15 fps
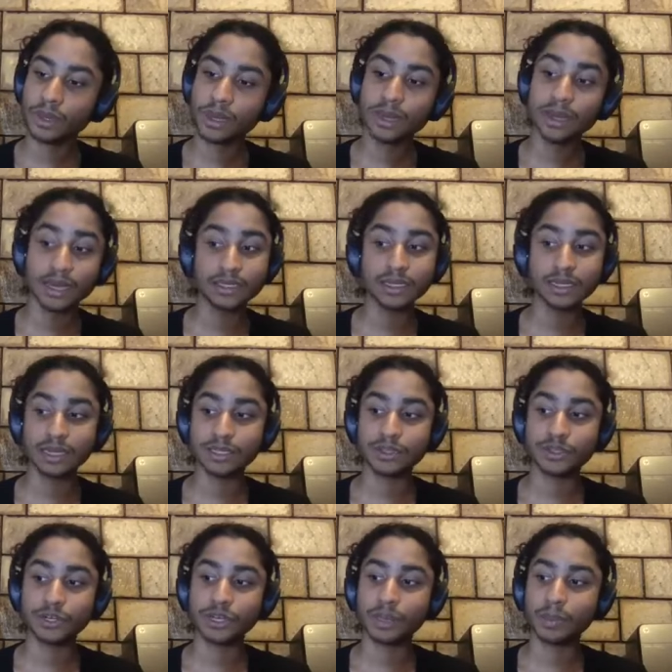
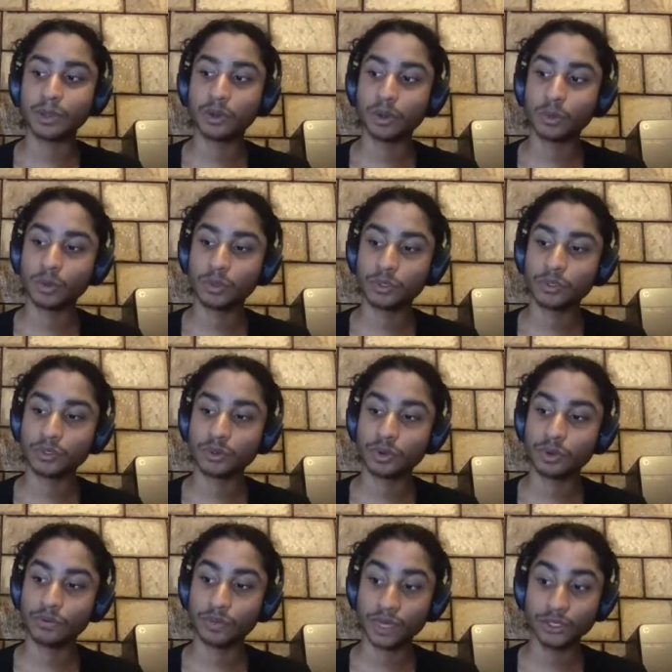1993 Chemical Weapons
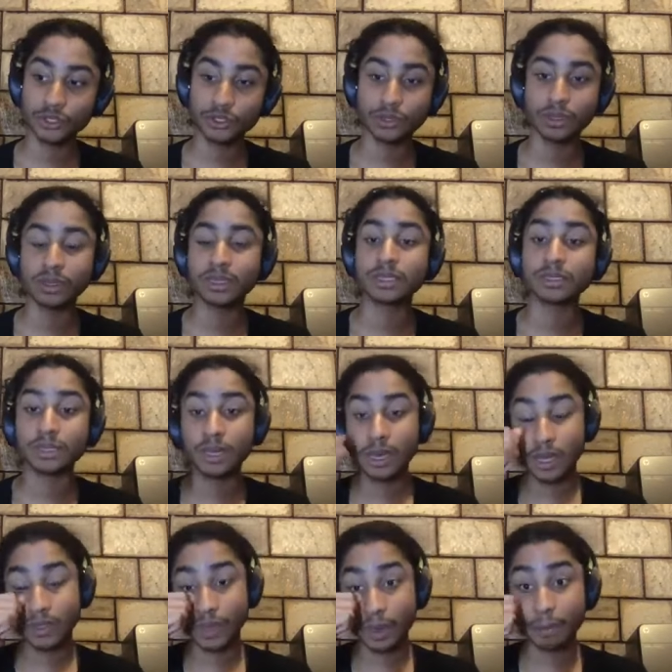Convention, this,
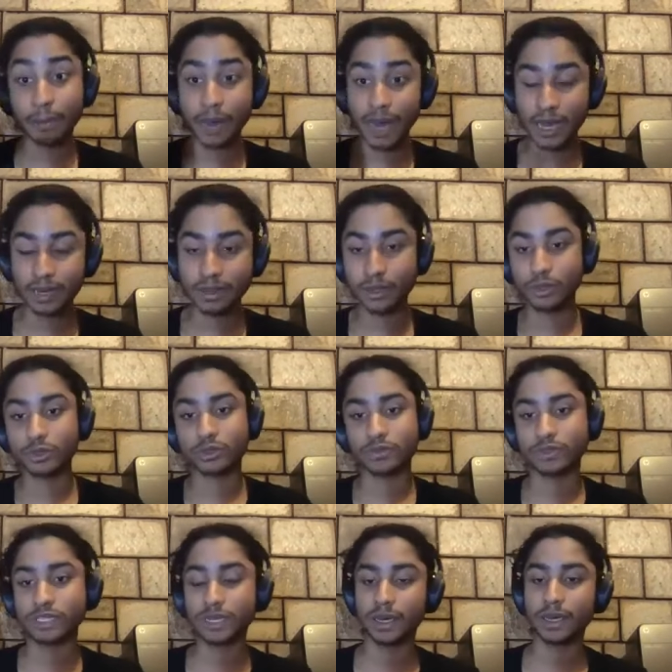they banned the use of
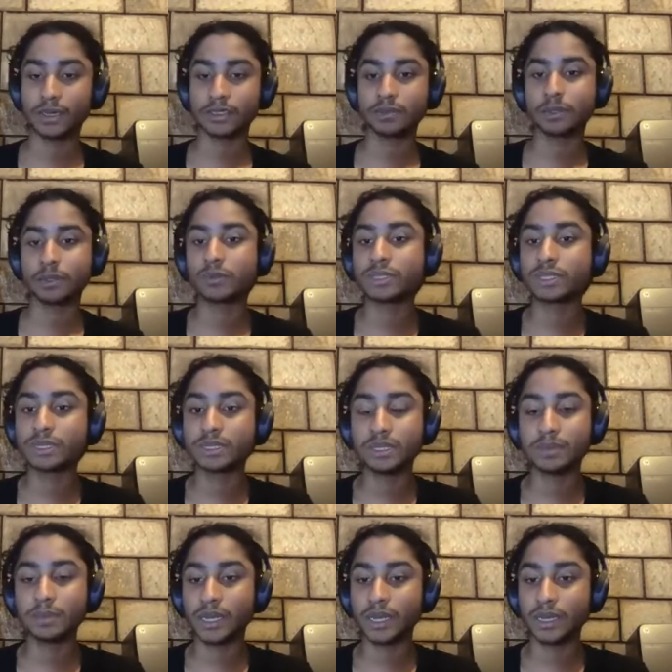tear gas. But we still
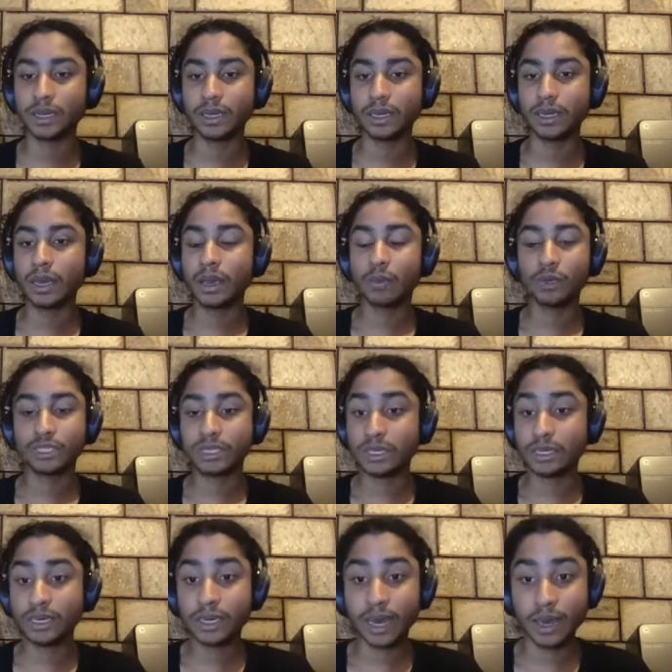see many, we
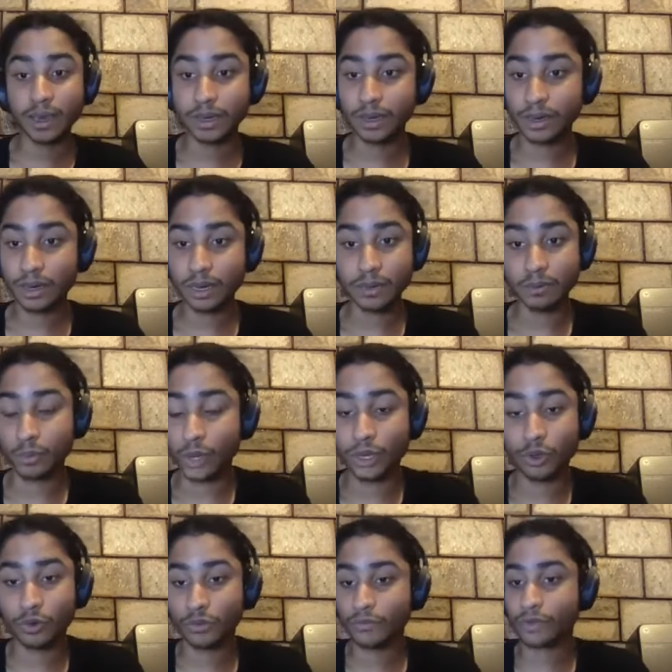see Kenya, when
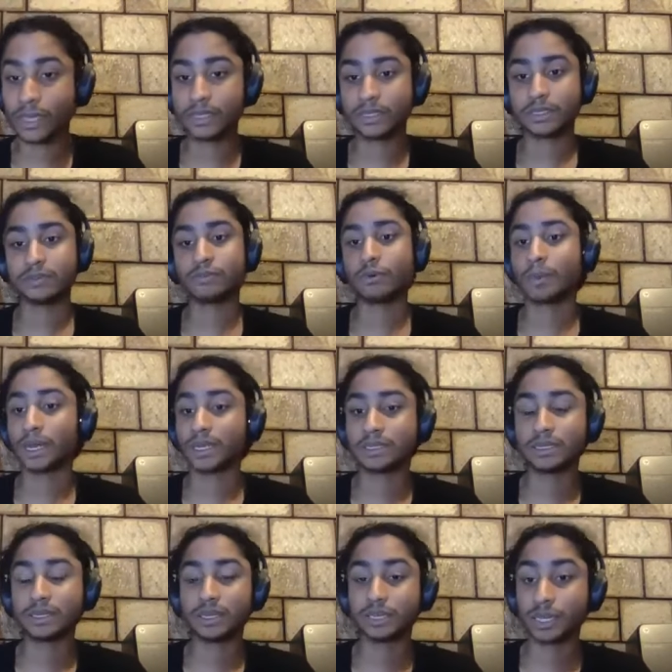you're fighting for
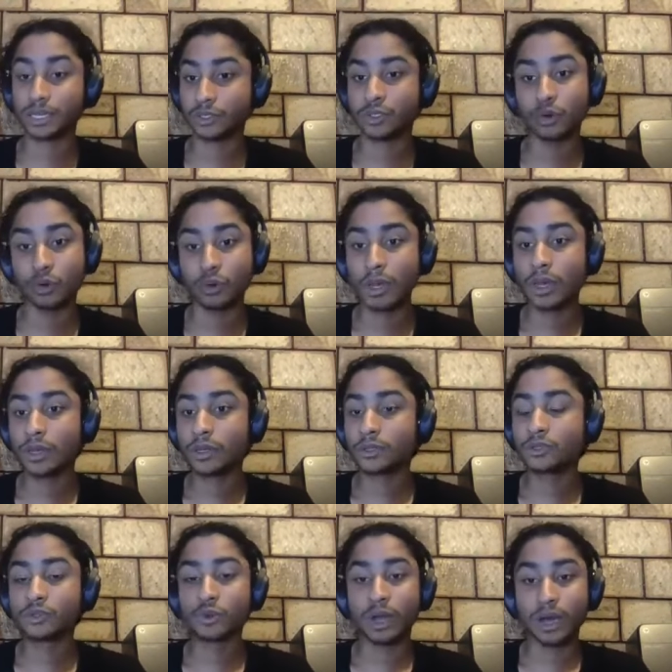Palestinian rights, you're
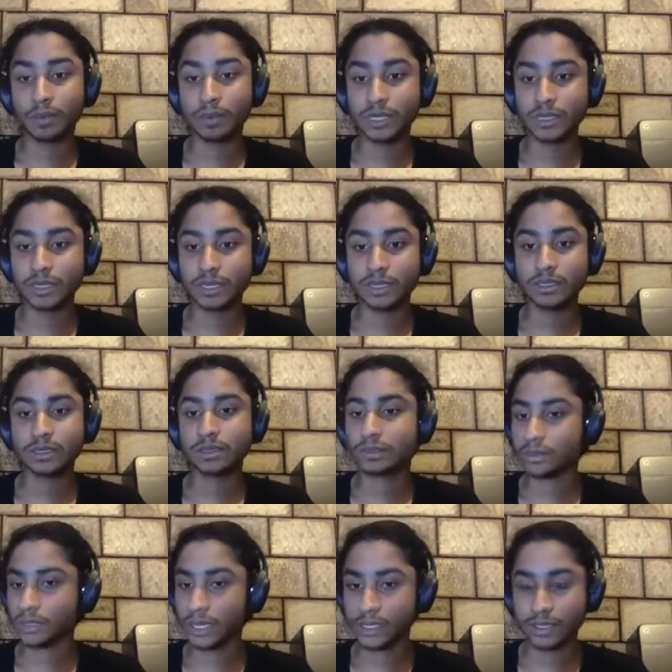to curb dissent, they